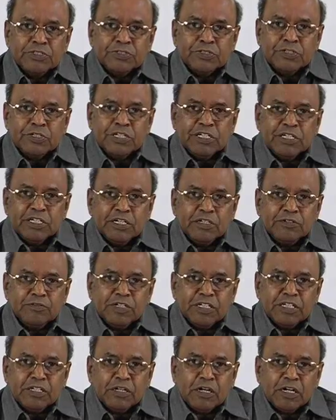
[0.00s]
So here
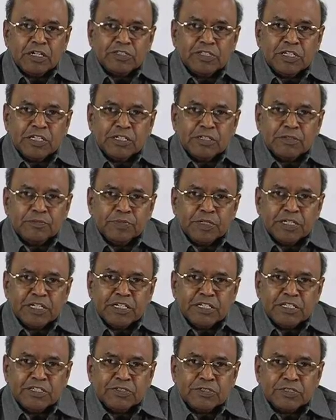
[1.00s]
one auxiliary
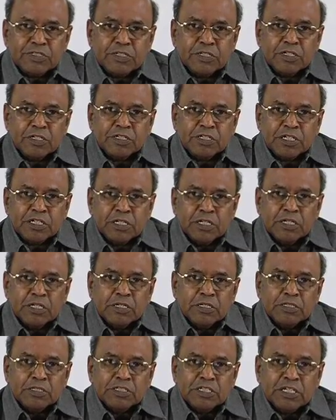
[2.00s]
plane is
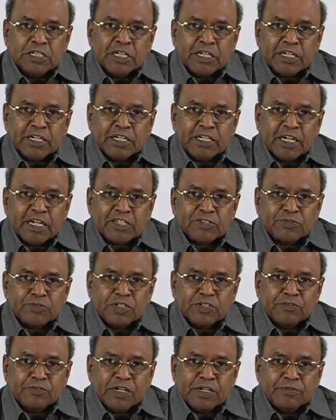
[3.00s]
taken
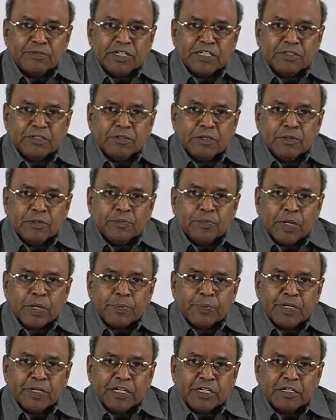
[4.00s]
x1, y1
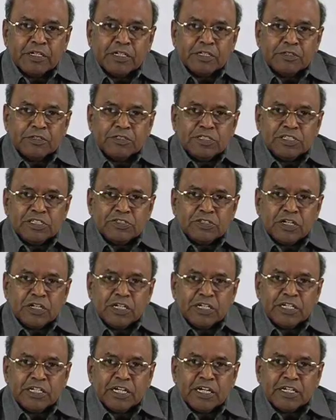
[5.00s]
perpendicular to the
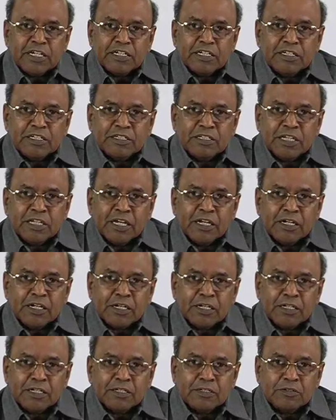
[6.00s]
solid diagonal
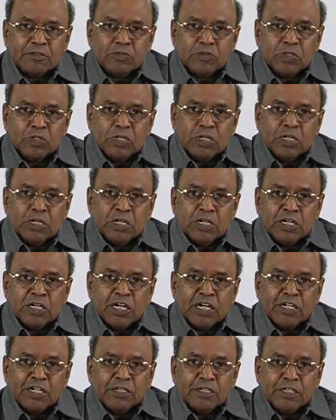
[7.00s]
directly,
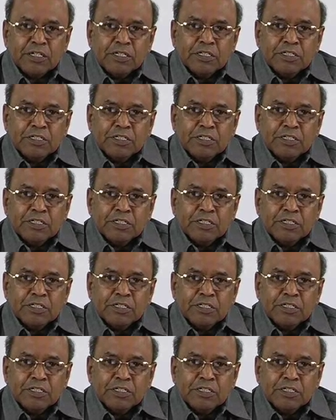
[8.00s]
and